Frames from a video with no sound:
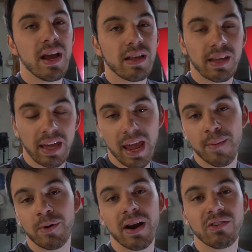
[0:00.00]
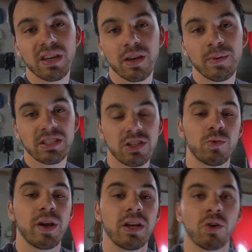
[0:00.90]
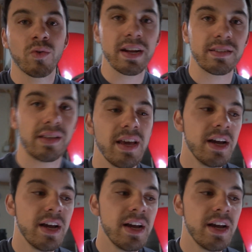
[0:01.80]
the camber and everything can be situated correctly.